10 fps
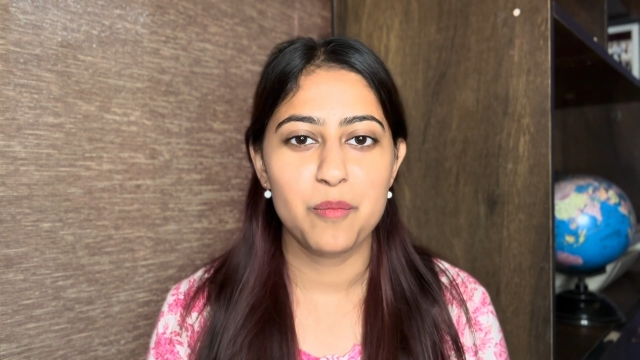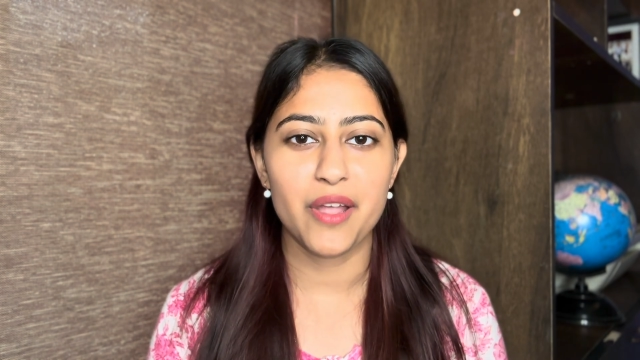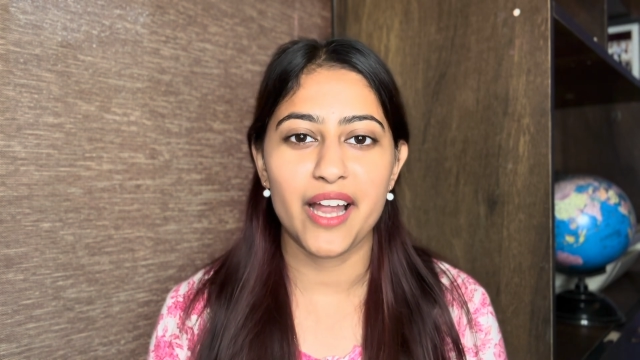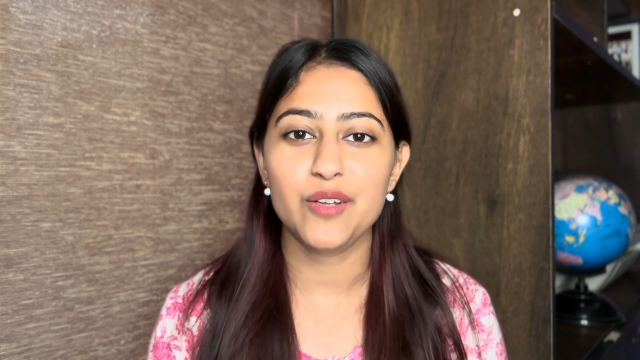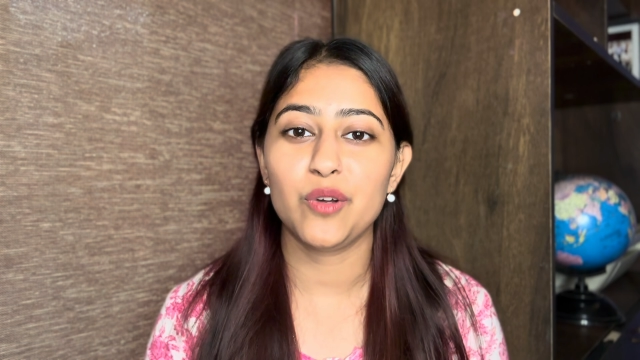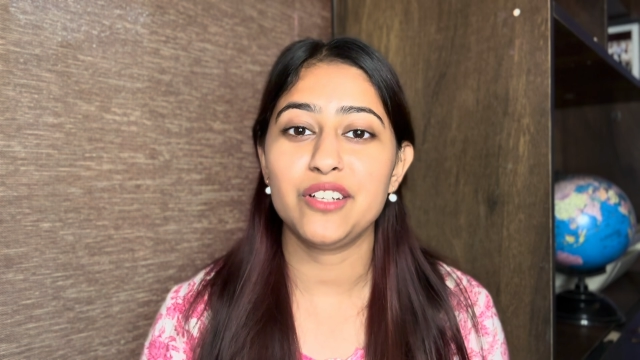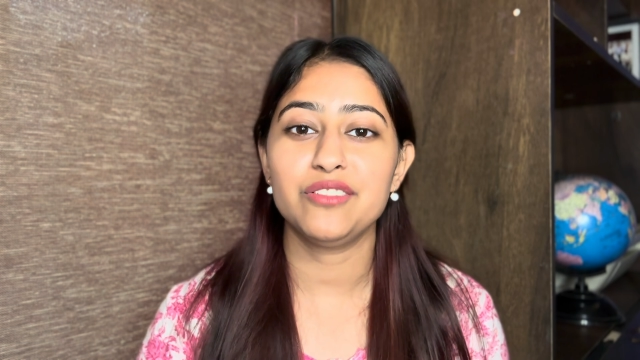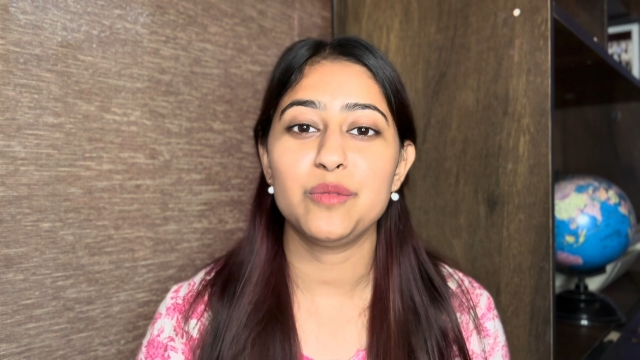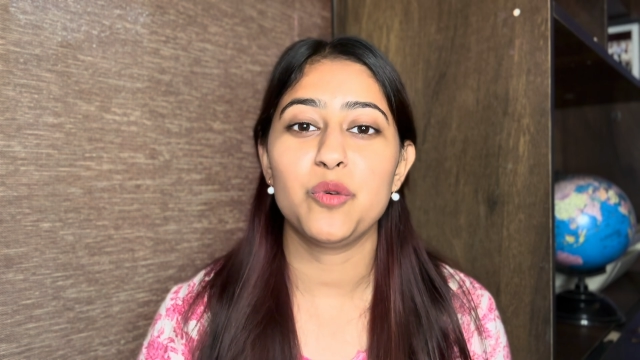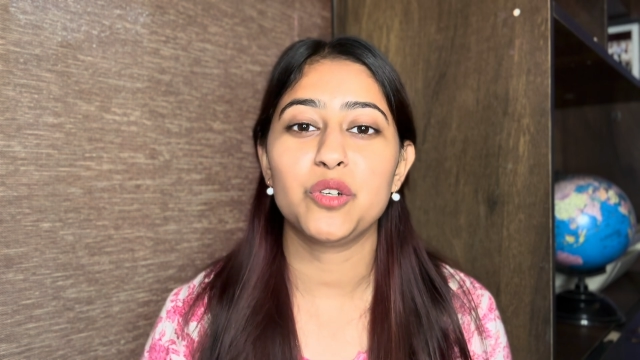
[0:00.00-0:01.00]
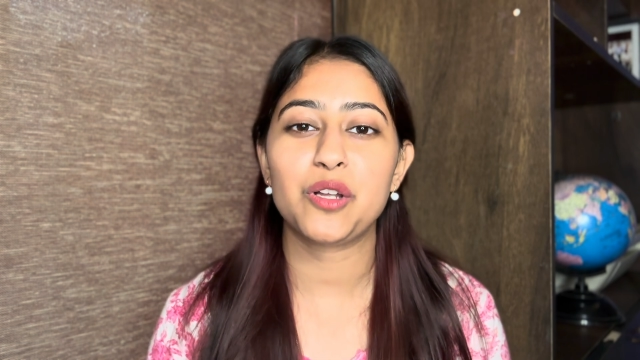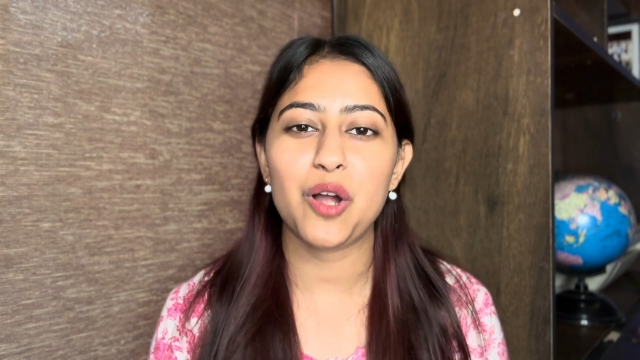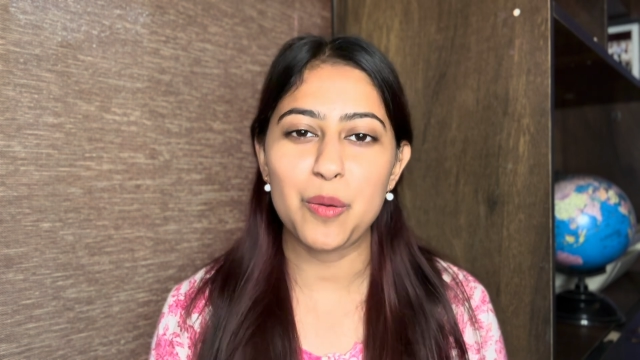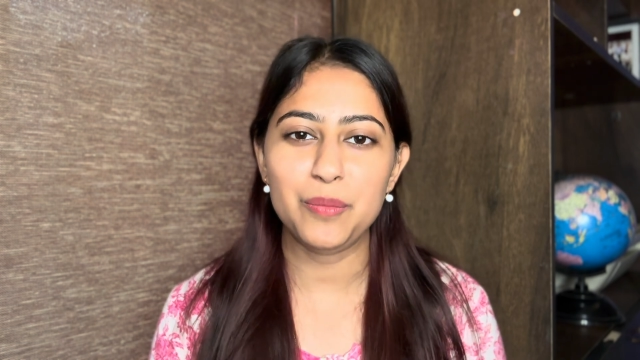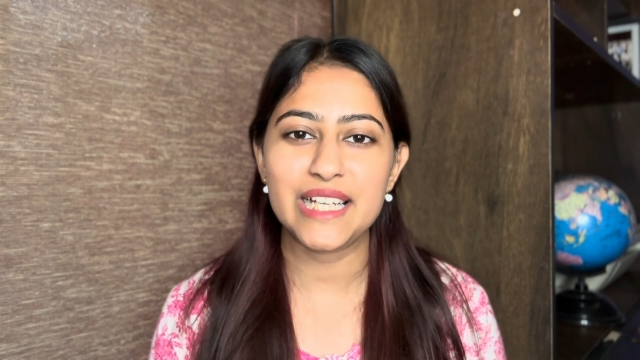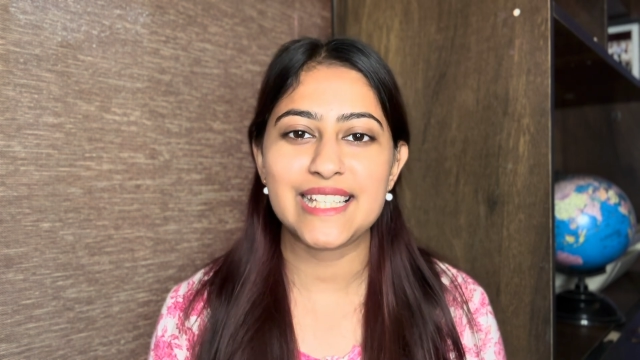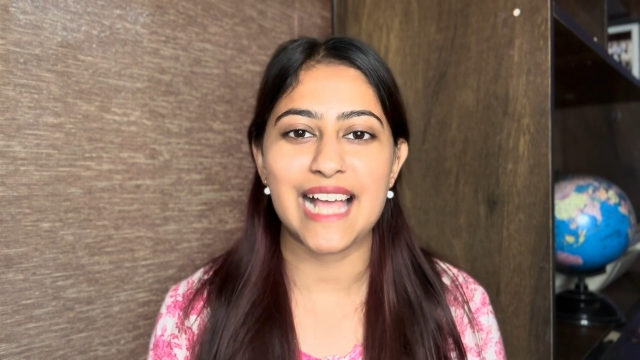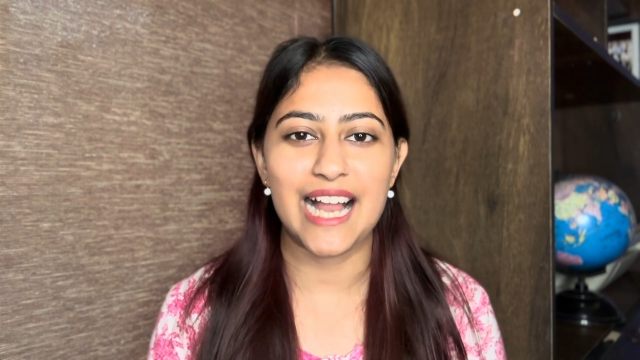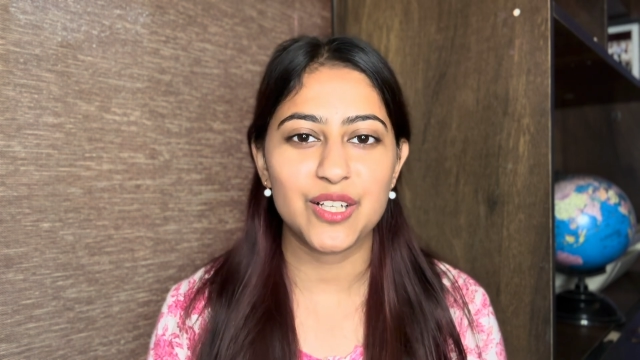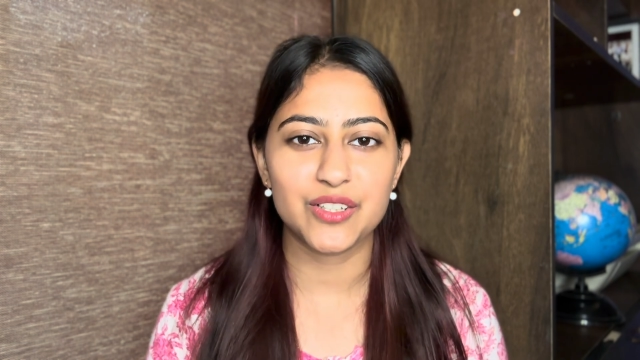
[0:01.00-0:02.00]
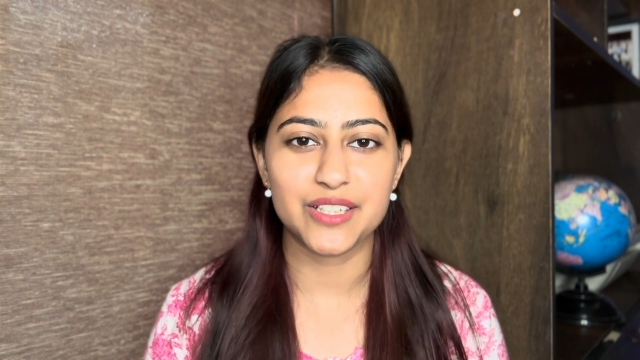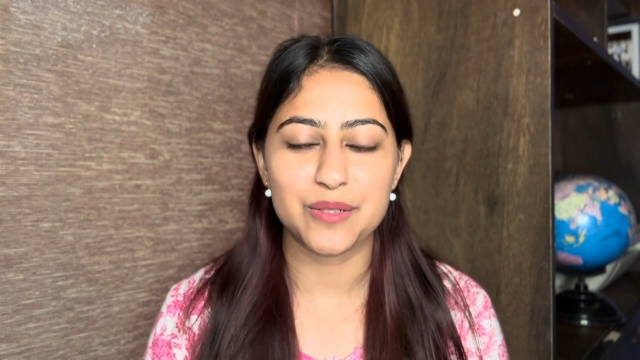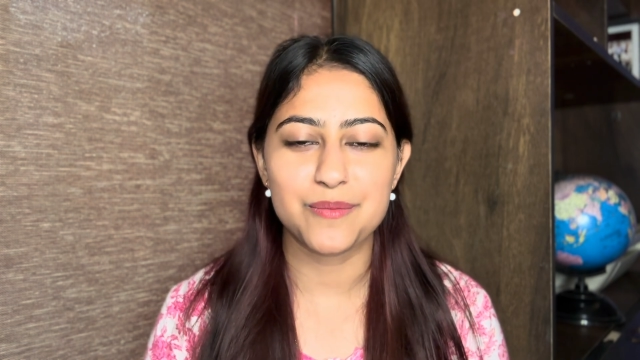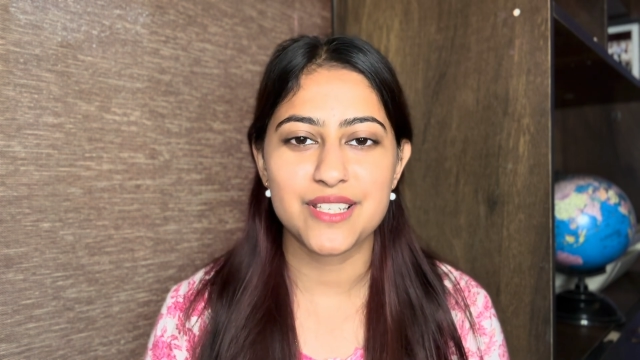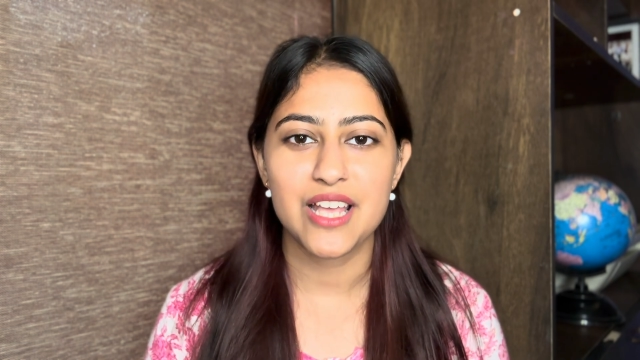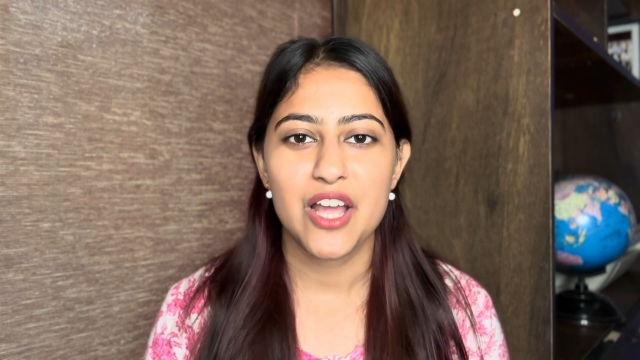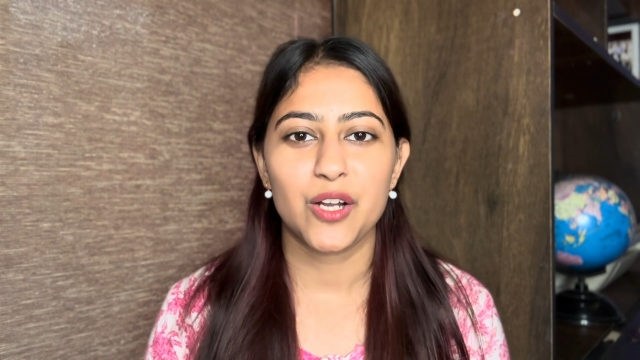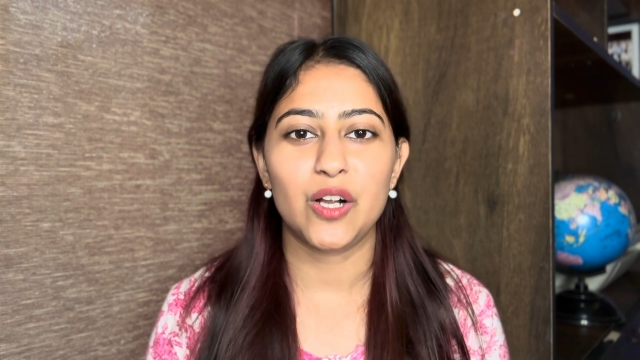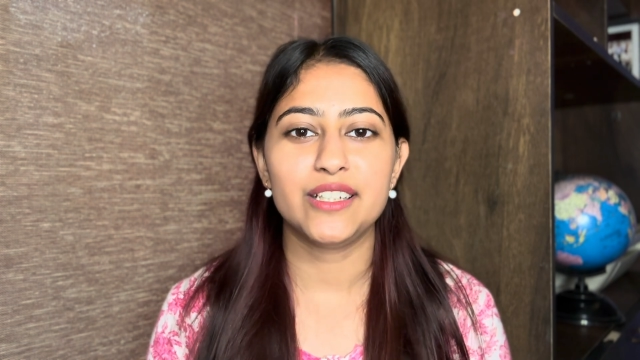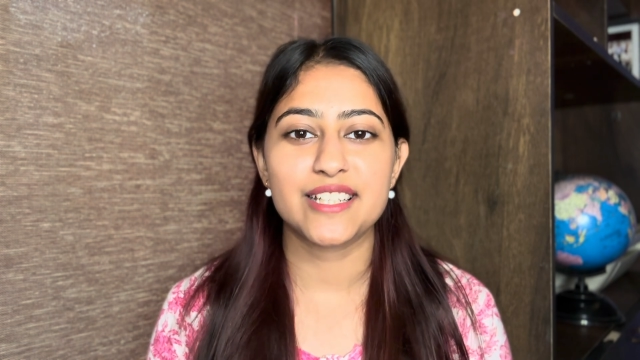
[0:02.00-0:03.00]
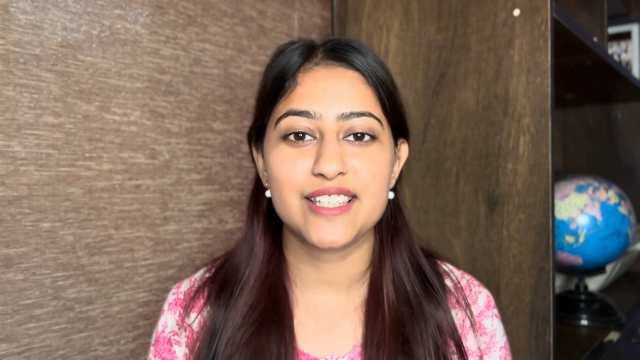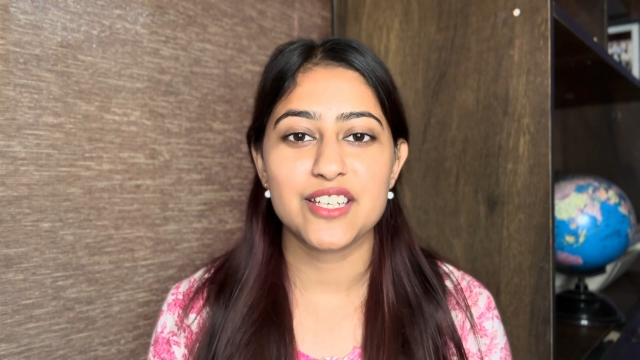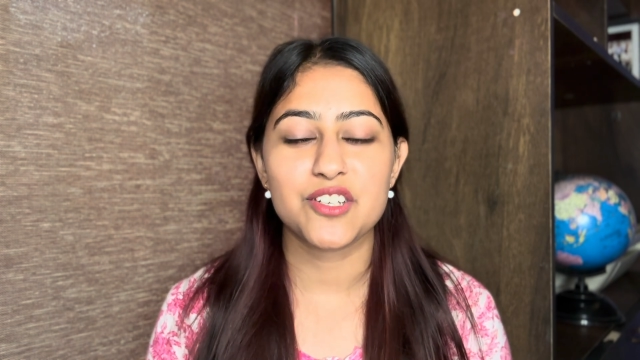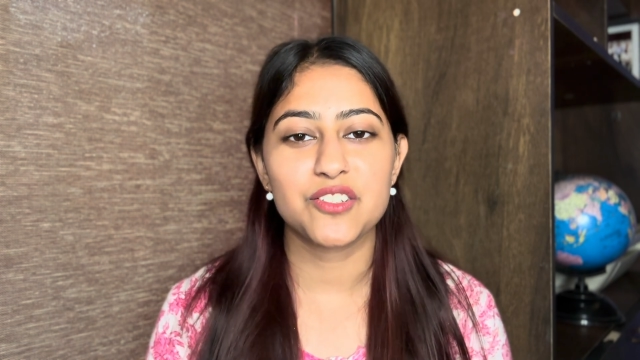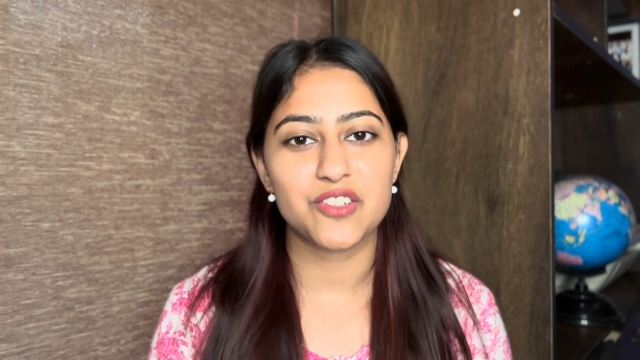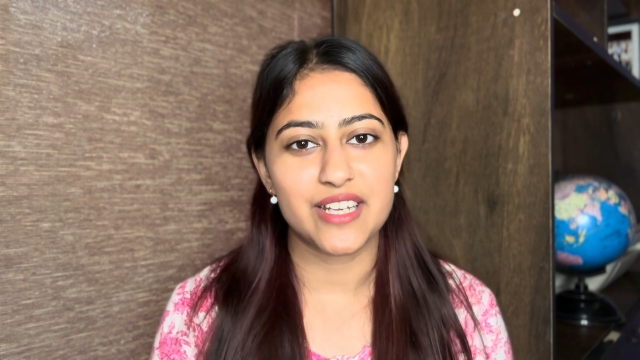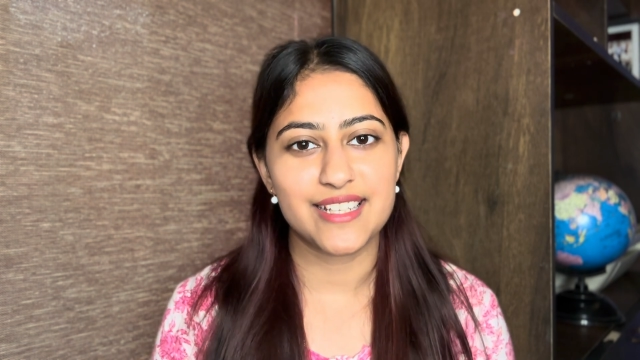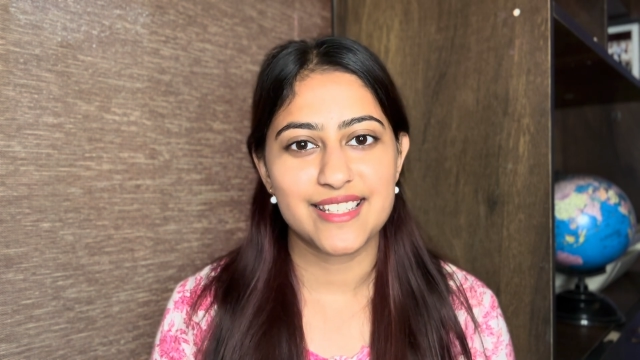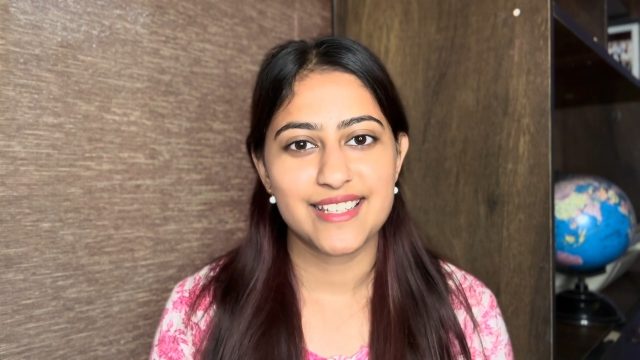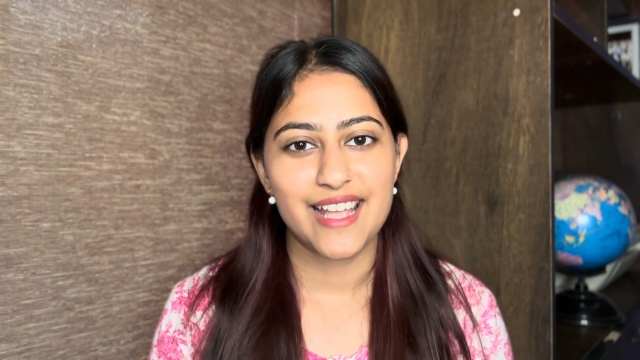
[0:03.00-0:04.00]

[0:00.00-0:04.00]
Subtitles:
behind one of the more complex algorithms called decision trees.